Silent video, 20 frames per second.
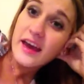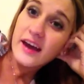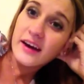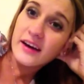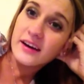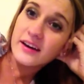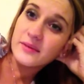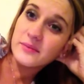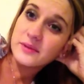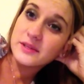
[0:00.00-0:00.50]

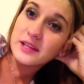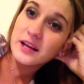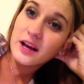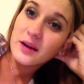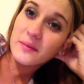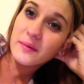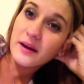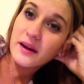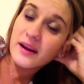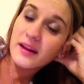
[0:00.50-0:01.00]
Um, we talk
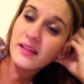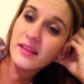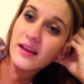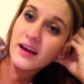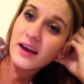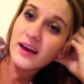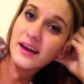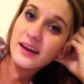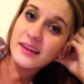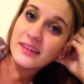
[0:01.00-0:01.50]
about it a
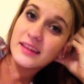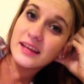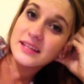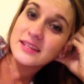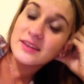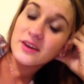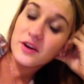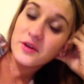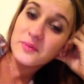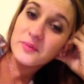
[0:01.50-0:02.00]
lot, and that's
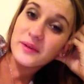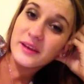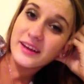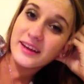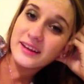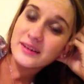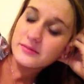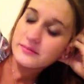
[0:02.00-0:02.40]
our plan.